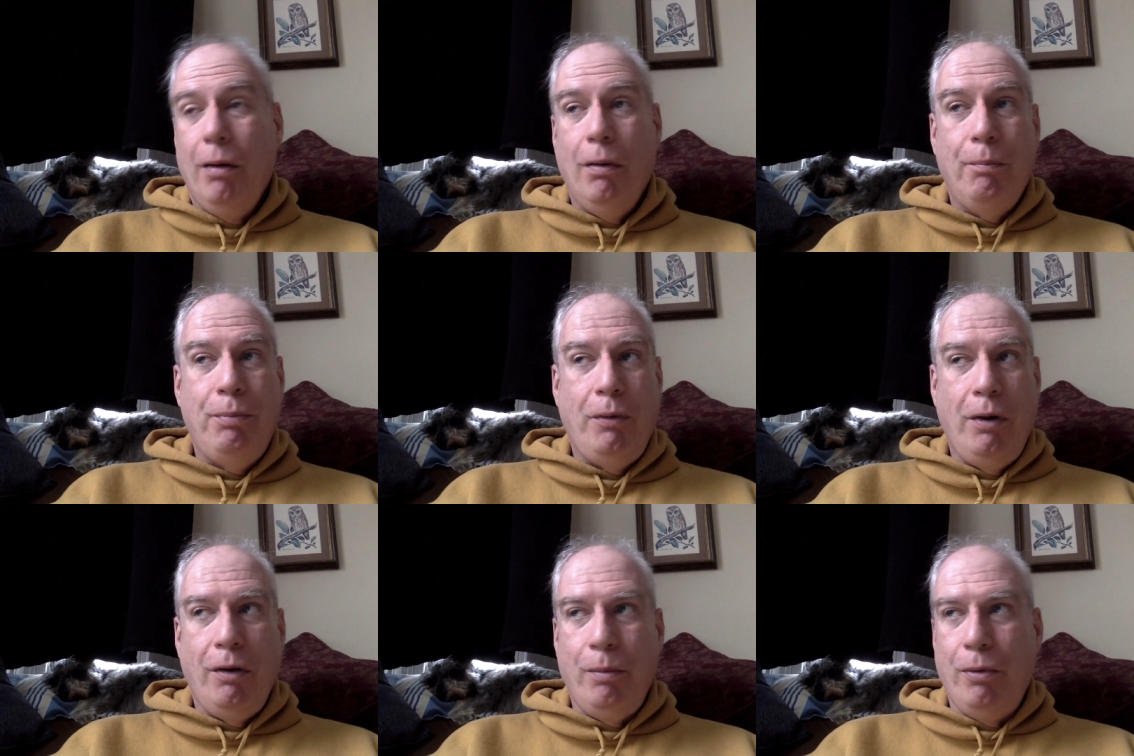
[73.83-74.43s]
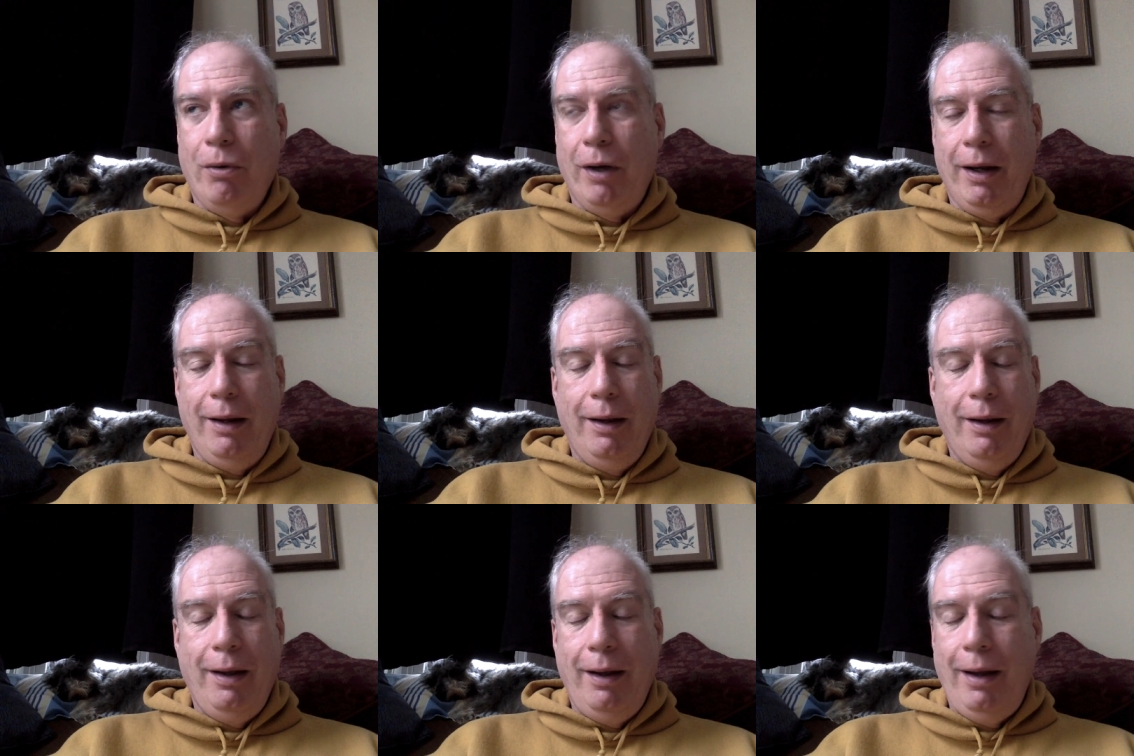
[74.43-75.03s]
boy oh boy
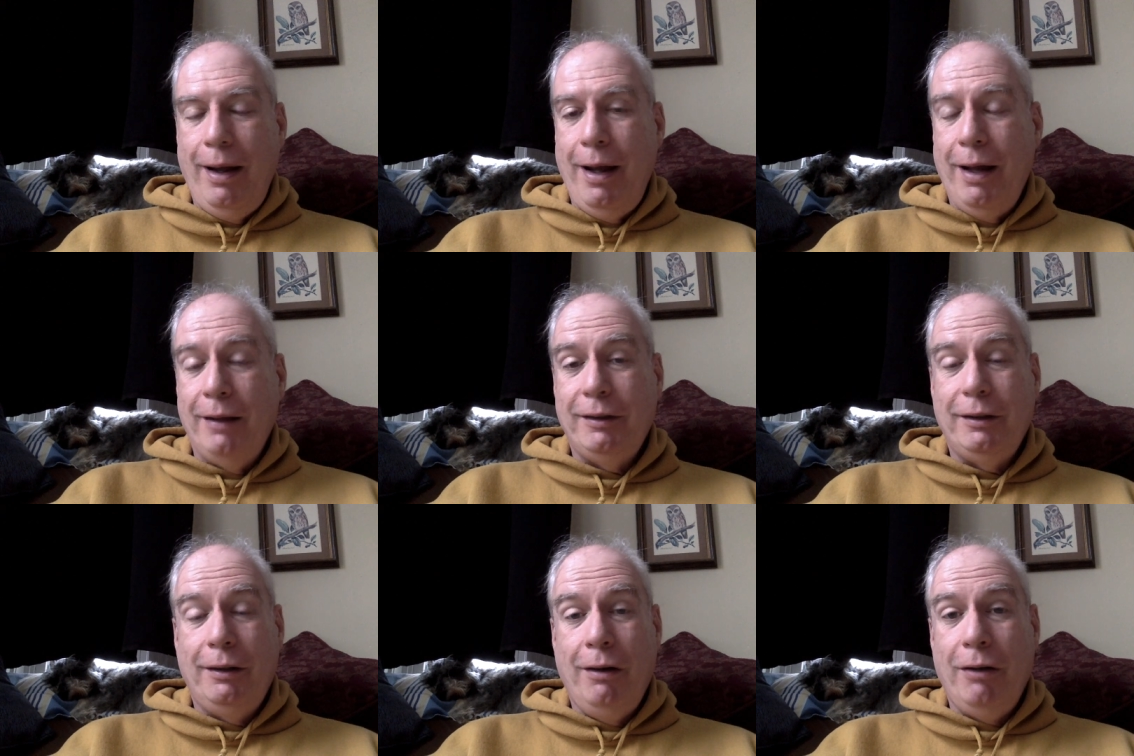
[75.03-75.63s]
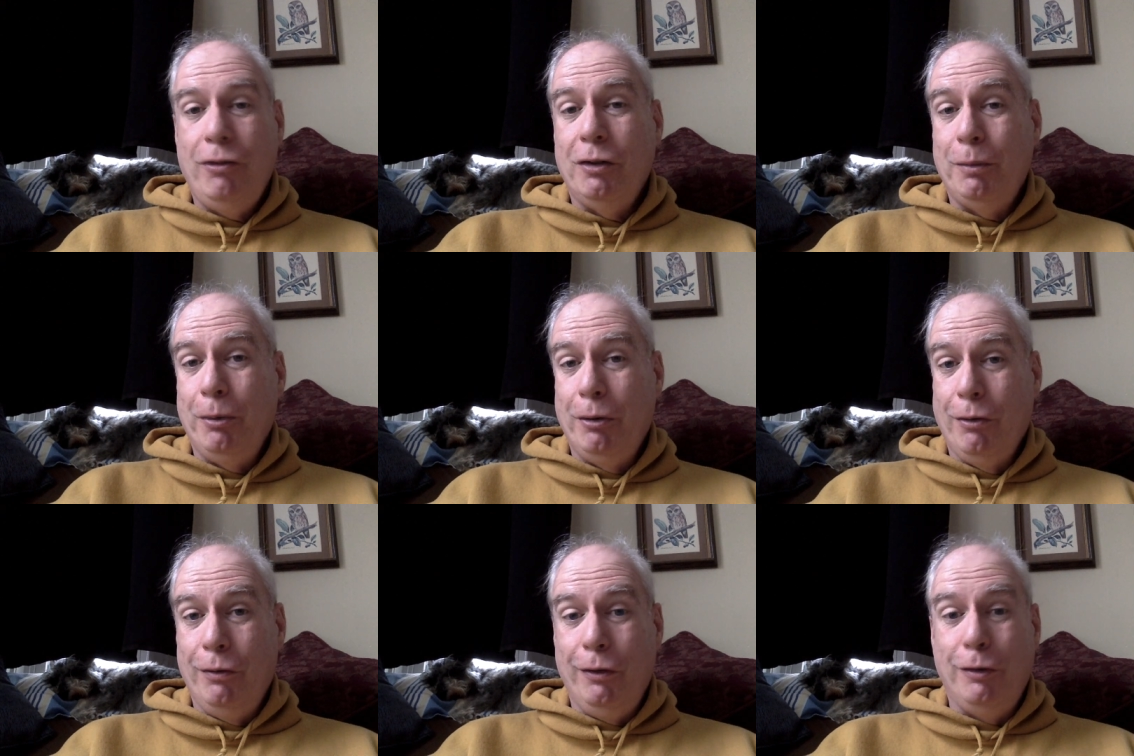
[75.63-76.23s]
has not just
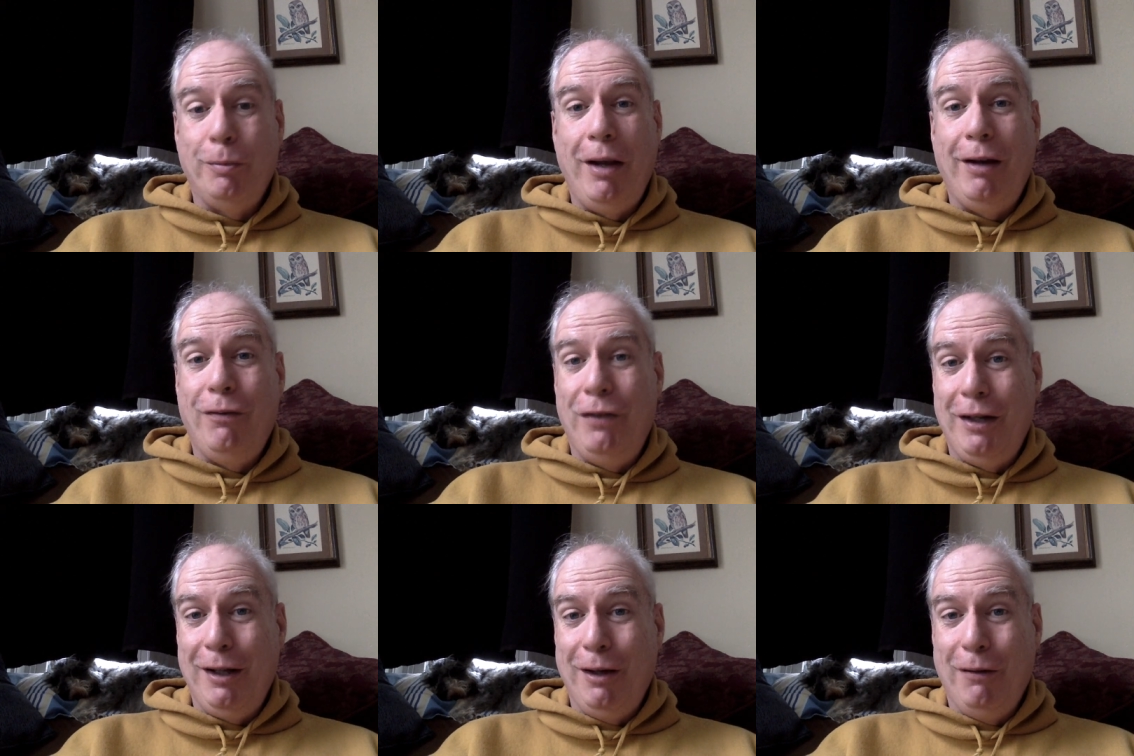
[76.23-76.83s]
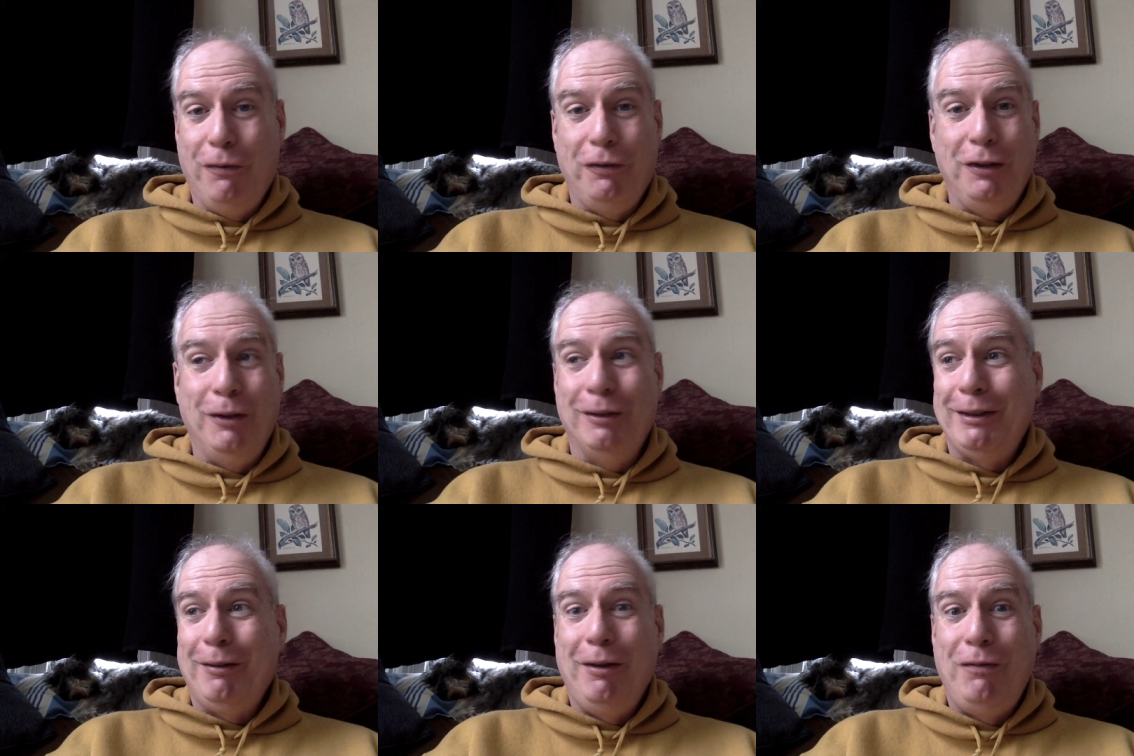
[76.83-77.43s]
book reviews made a video for you
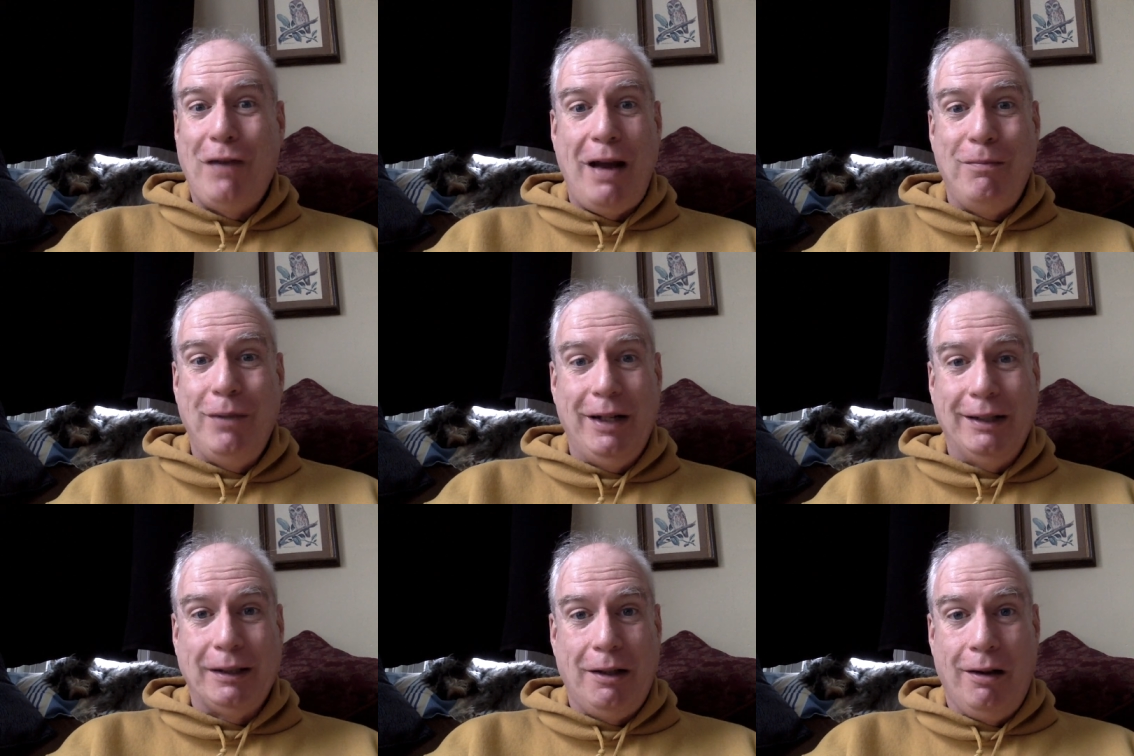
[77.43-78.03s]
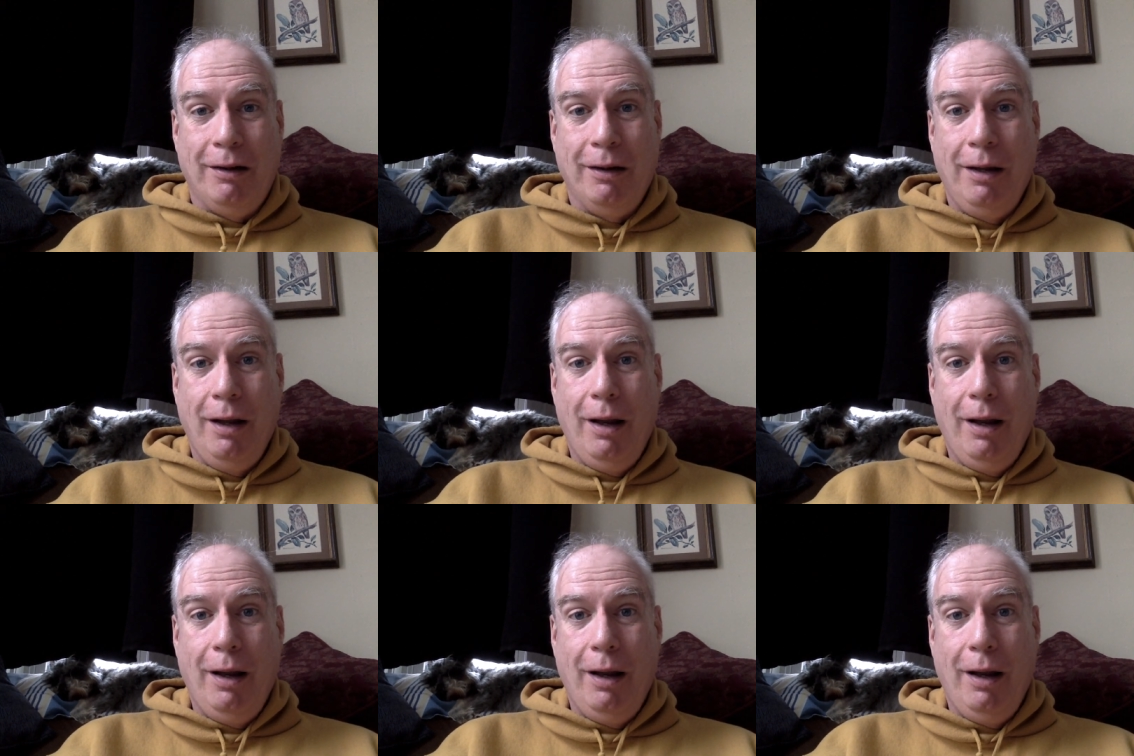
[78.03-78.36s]
it's only five minutes long